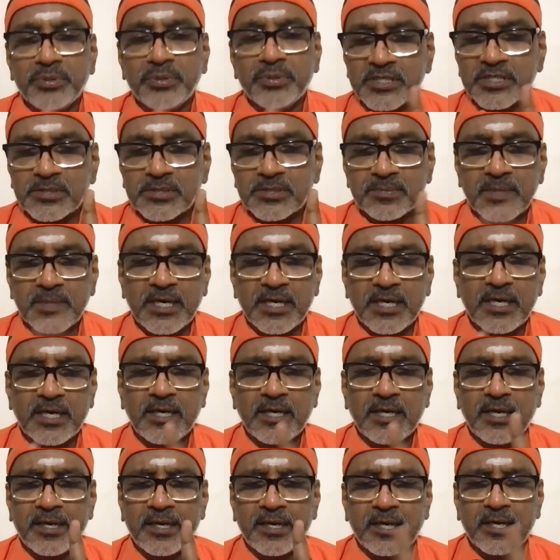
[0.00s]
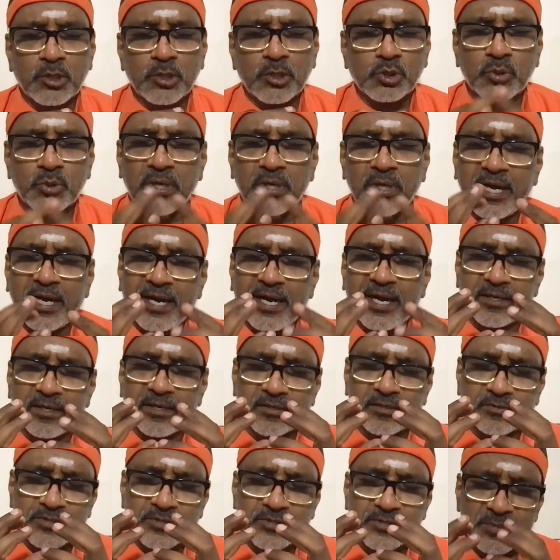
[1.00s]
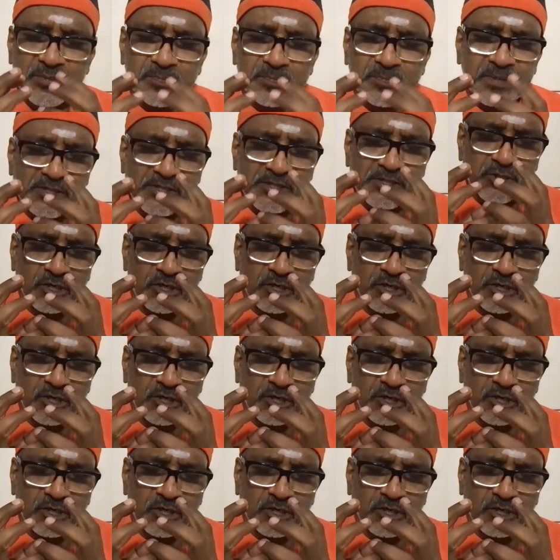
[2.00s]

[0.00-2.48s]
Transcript: Bhishma and Arjuna had a special